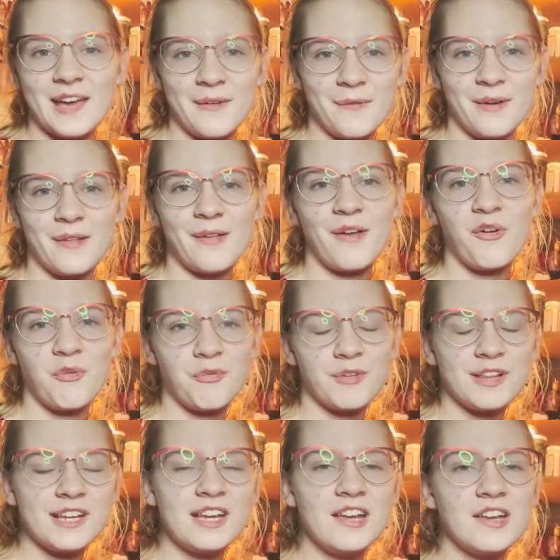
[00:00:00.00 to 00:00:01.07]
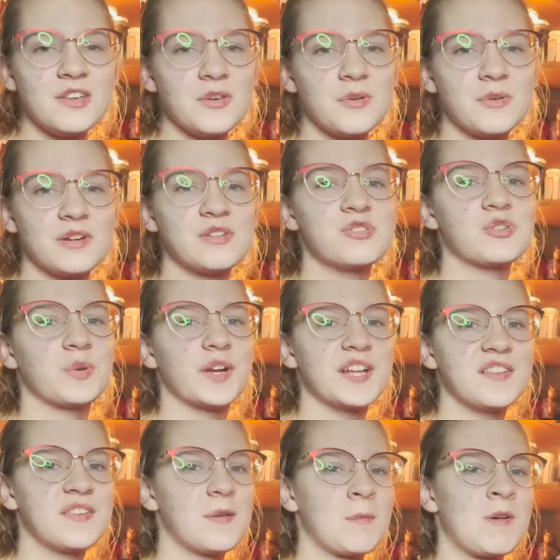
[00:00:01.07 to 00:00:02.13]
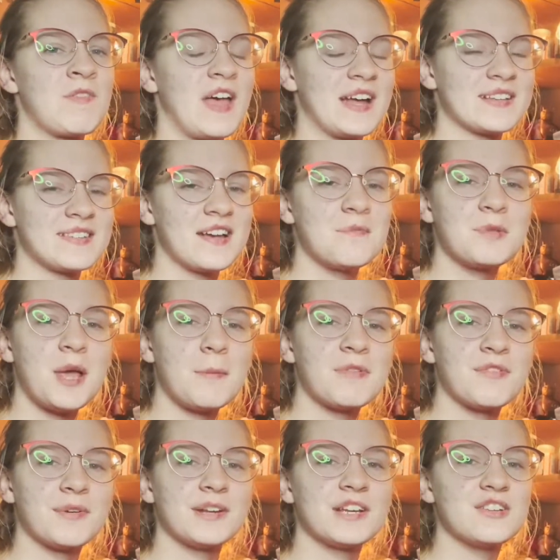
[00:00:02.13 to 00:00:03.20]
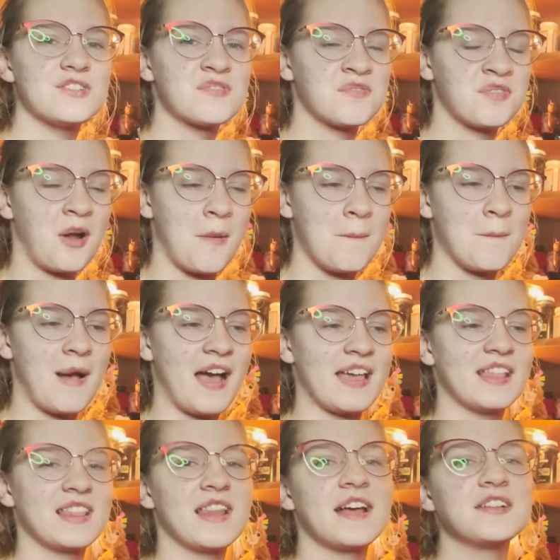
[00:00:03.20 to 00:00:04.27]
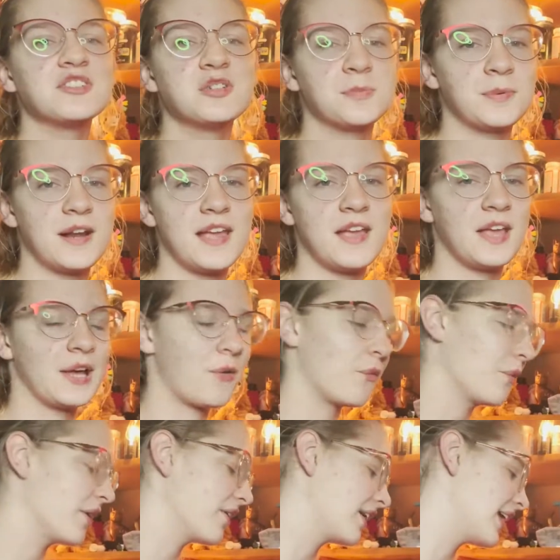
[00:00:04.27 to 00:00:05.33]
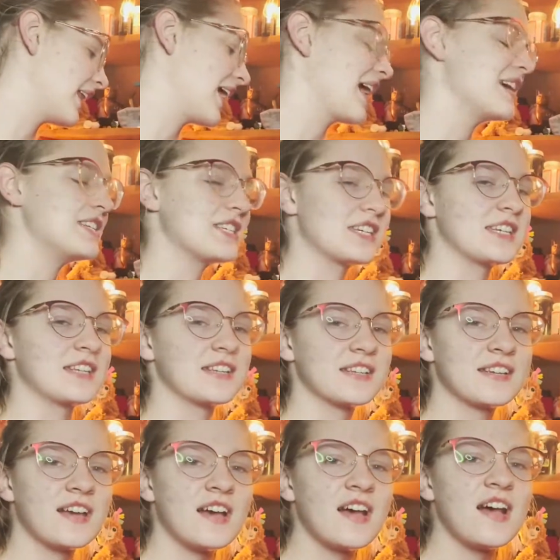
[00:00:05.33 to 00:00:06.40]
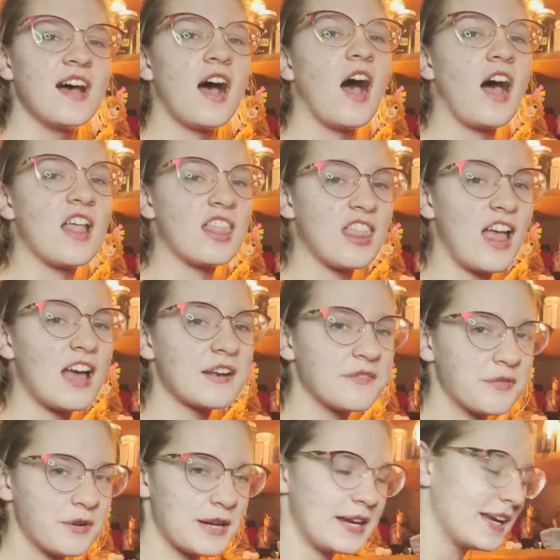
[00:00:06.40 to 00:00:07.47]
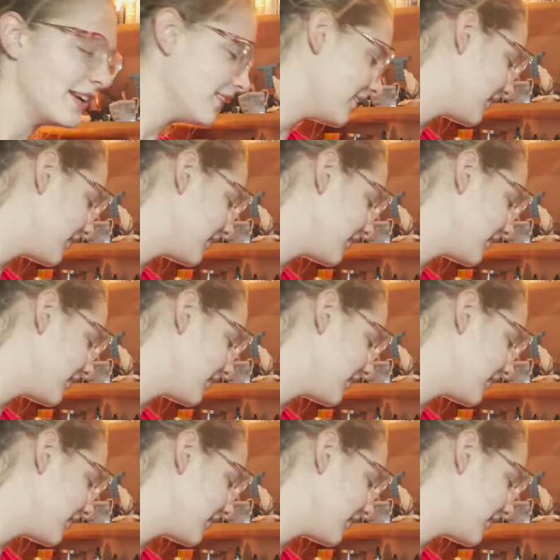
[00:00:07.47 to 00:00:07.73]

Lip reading: well hopefully you enjoyed some of that time-lapse footage from my lunch break wherein I did a lot of reading.